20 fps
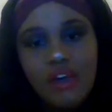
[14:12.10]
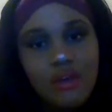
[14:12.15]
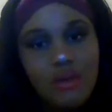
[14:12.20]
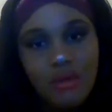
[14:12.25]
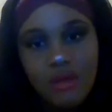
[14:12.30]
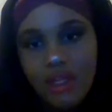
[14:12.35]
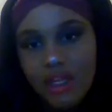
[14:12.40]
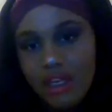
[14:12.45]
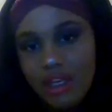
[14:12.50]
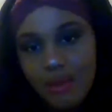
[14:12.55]

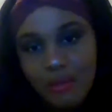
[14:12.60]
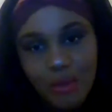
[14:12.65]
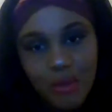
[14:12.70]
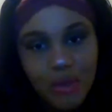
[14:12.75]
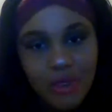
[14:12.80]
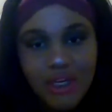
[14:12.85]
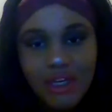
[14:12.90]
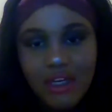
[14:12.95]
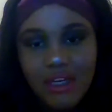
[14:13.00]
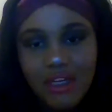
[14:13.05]
do that
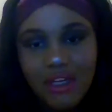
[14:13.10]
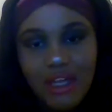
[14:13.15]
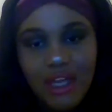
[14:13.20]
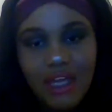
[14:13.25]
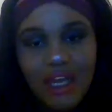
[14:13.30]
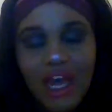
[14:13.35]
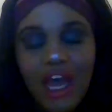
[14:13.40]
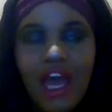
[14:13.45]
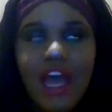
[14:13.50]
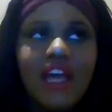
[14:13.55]
anymore.
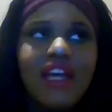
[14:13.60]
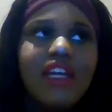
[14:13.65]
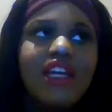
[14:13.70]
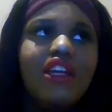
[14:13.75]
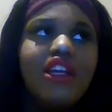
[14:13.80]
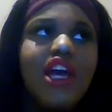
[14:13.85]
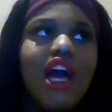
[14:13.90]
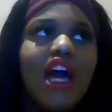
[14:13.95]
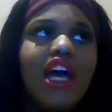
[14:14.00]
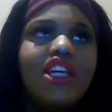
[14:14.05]
Like, I
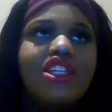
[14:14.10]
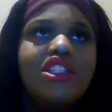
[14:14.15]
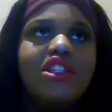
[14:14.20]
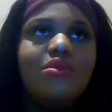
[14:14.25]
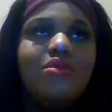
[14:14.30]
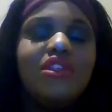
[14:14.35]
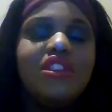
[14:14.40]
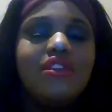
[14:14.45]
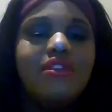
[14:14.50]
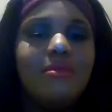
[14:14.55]
honestly
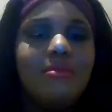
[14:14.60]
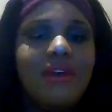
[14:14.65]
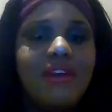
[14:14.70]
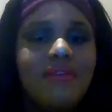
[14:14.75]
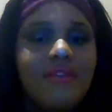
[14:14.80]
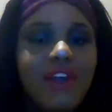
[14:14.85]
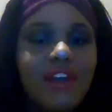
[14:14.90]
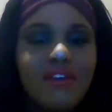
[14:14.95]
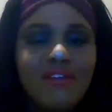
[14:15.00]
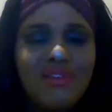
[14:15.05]
wasn't a big
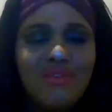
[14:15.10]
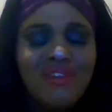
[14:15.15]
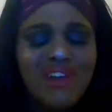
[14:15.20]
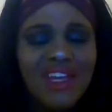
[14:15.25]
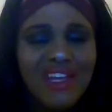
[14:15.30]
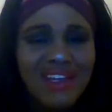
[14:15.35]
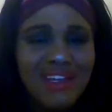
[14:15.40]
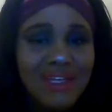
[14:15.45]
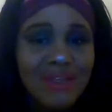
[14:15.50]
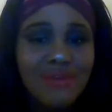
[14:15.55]
fan of doing
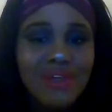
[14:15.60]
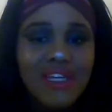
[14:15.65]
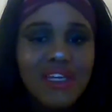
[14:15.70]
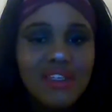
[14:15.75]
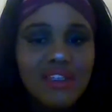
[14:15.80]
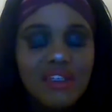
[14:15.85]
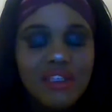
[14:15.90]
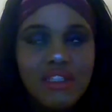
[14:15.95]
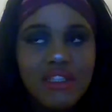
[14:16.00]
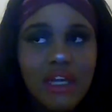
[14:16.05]
that
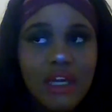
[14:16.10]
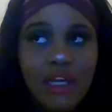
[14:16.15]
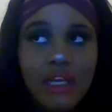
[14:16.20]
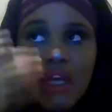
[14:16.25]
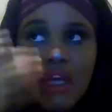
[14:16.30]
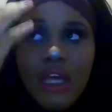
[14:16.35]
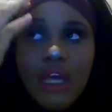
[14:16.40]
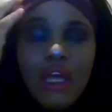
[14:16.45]
anyways. Because, like,